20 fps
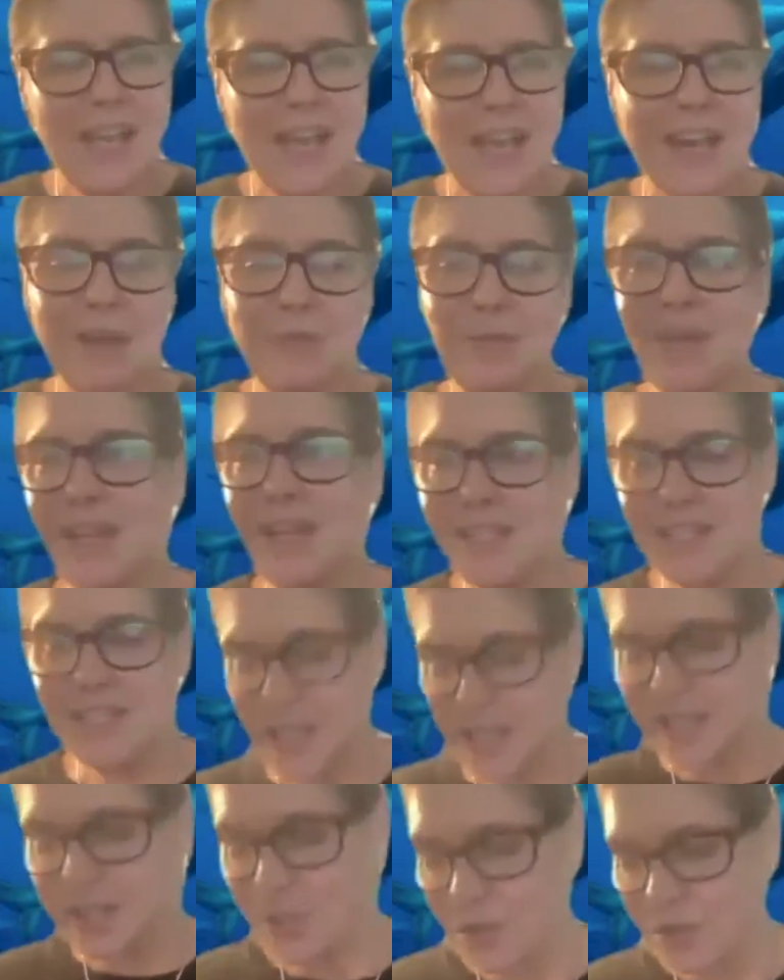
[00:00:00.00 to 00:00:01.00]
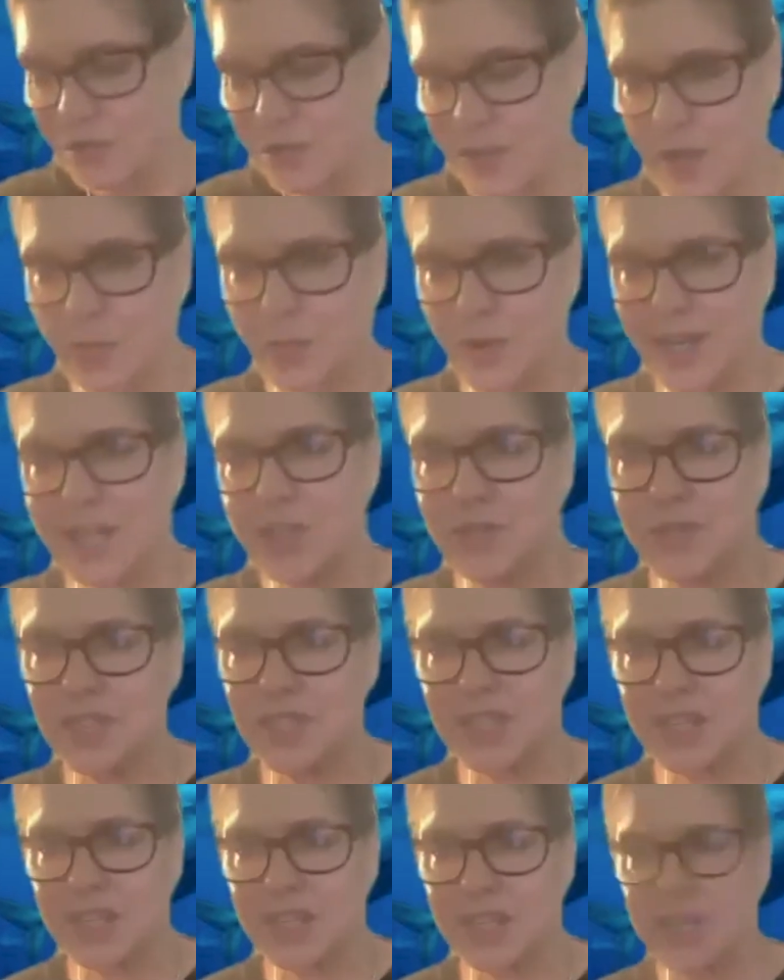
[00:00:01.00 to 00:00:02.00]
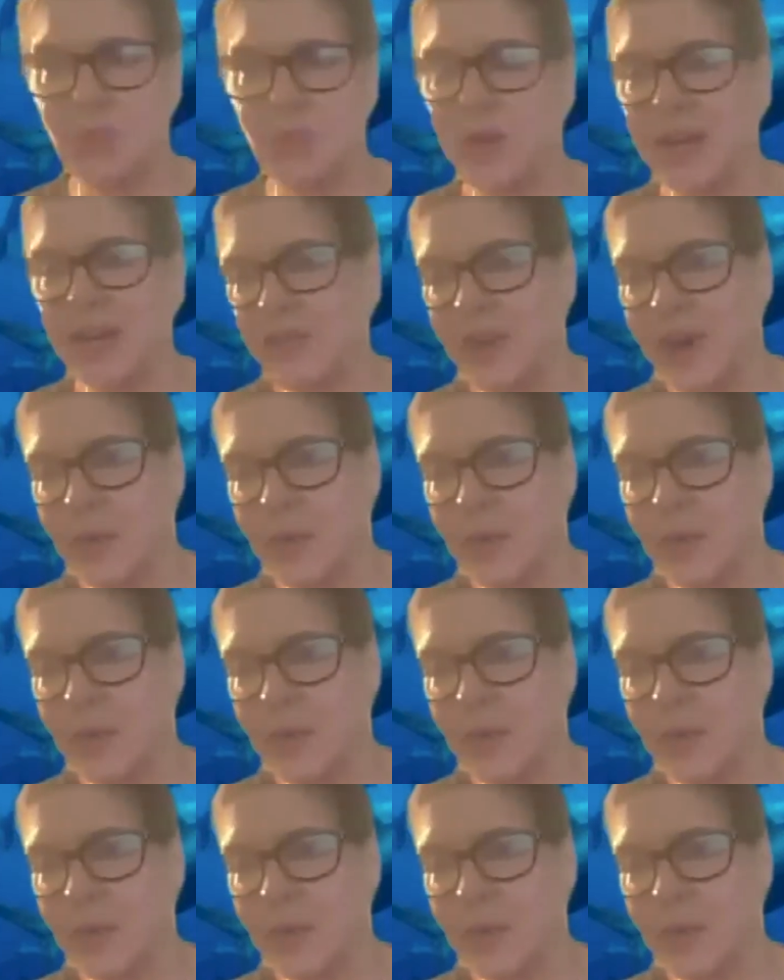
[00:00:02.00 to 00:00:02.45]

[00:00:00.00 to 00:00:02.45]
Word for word: and i realized that you know they were interested in whatever i